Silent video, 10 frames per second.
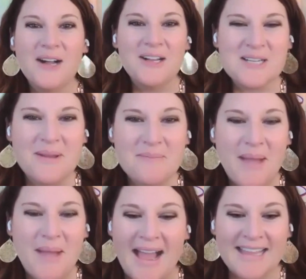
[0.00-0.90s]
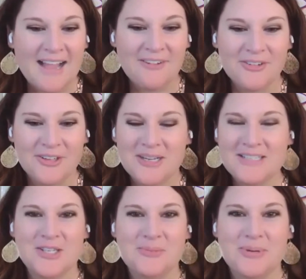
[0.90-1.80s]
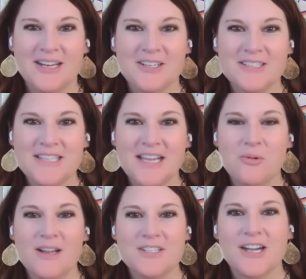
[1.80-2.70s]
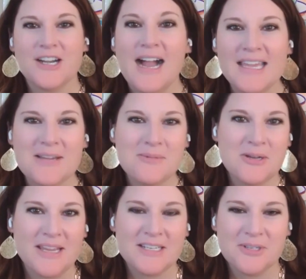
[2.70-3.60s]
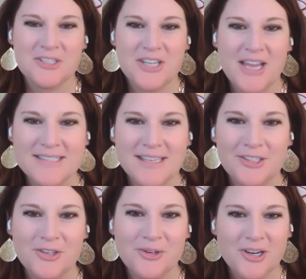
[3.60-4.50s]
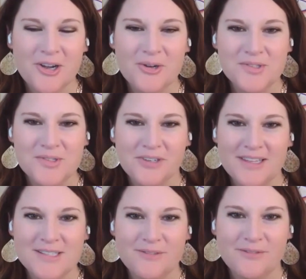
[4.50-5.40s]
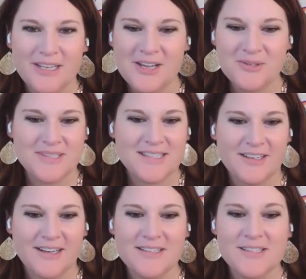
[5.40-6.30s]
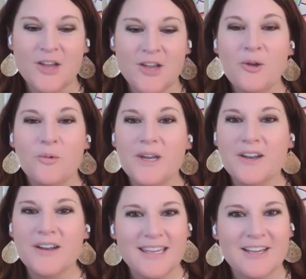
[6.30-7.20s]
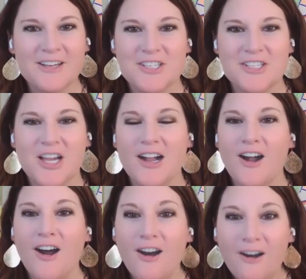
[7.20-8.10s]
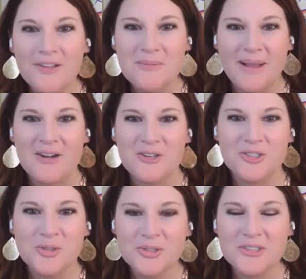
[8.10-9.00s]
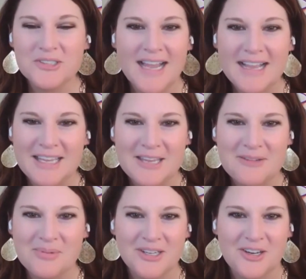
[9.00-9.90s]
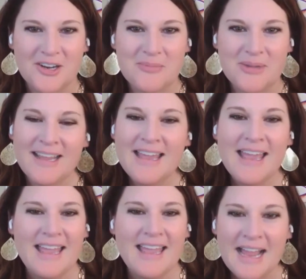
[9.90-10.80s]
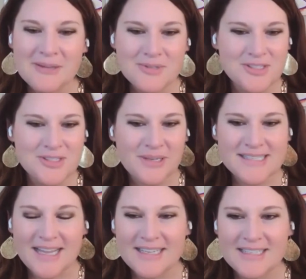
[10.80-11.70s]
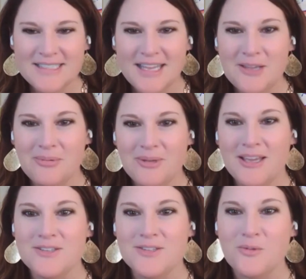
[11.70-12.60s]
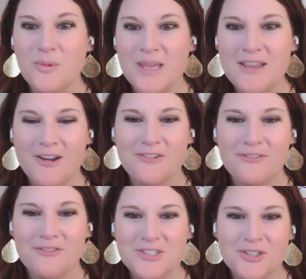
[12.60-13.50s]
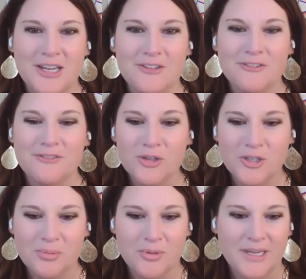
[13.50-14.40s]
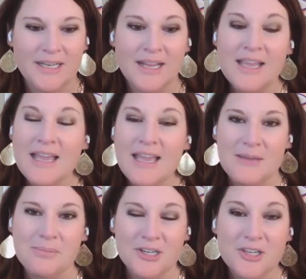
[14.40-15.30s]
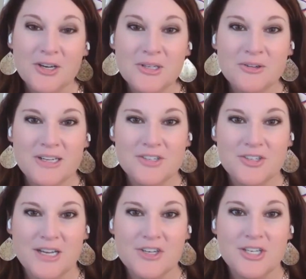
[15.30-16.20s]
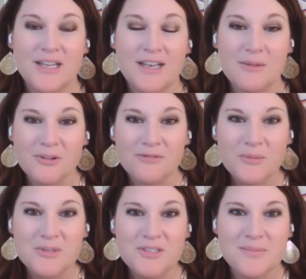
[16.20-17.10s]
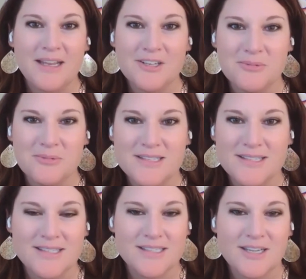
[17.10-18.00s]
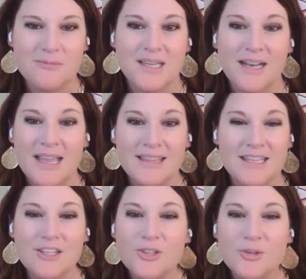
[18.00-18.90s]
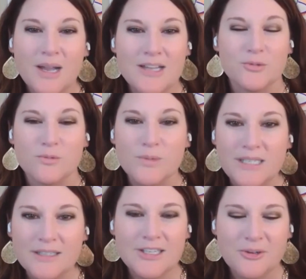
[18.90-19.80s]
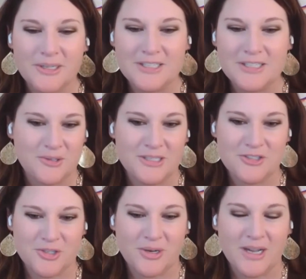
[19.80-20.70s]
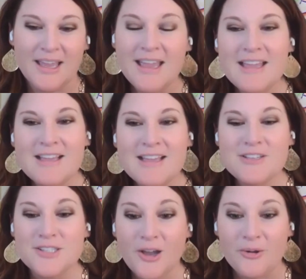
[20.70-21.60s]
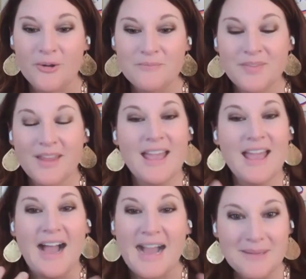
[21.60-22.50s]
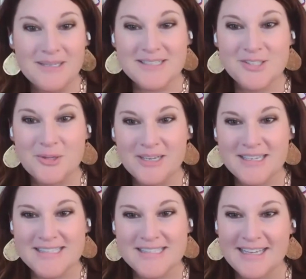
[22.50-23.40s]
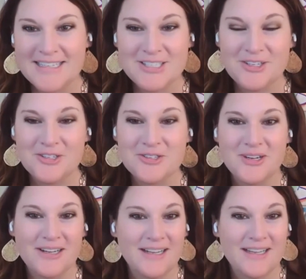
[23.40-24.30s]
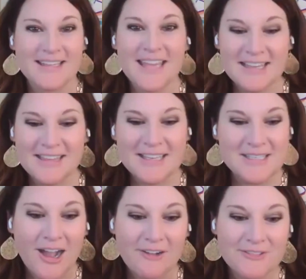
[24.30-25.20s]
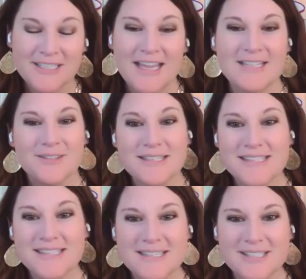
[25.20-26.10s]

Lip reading: Welcome back, everyone, to ProcureTech Wonder. I am Amanda Prochaska, your host for this video series. We're here to talk all about cool tech in procurement, and I am so excited today because we are featuring Focal Point, a procurement orchestration and performance management system that I think you guys are really going to enjoy. So I'm super excited to kick this off today, so let's get